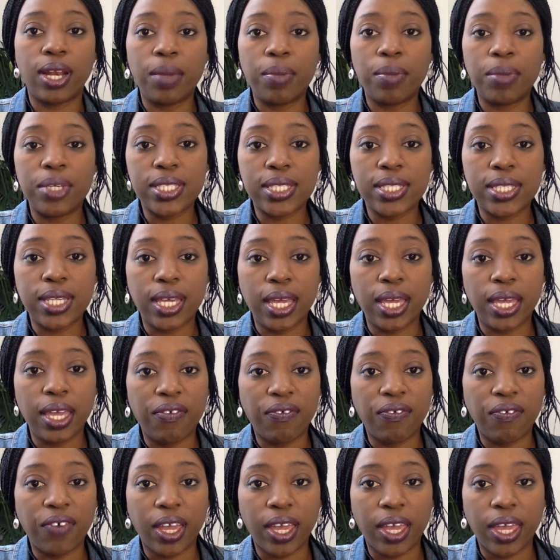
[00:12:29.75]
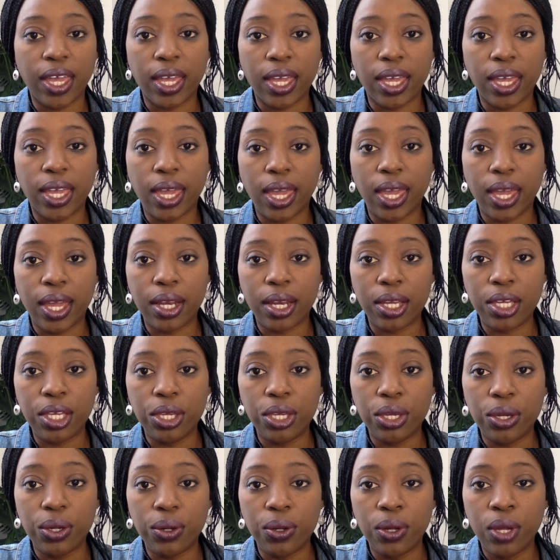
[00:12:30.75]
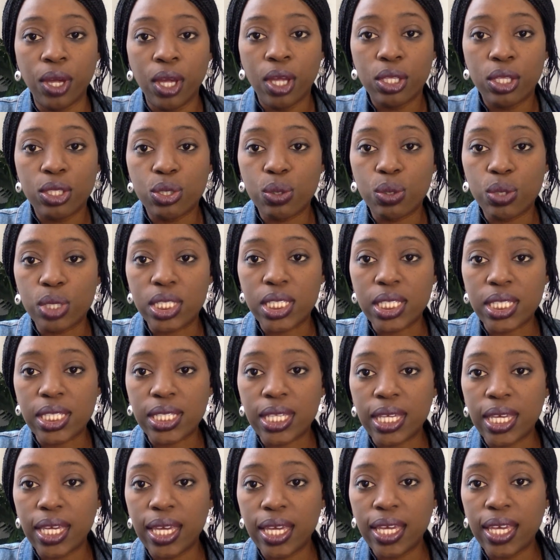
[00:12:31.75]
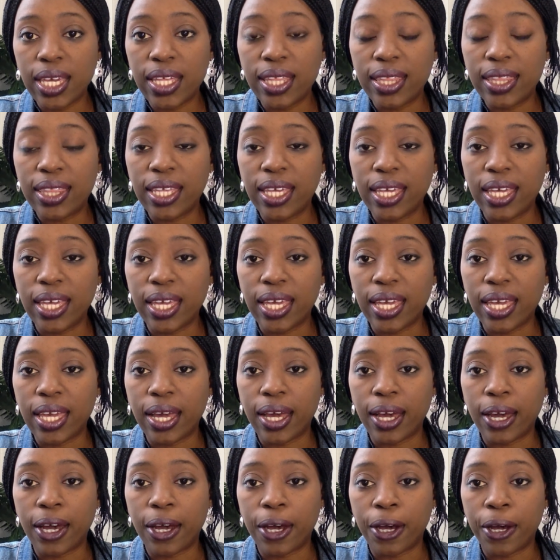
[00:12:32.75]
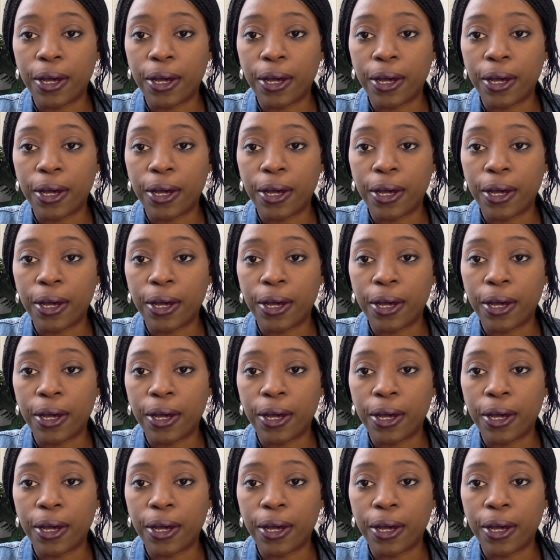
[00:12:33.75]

Let me see if I can get you to see the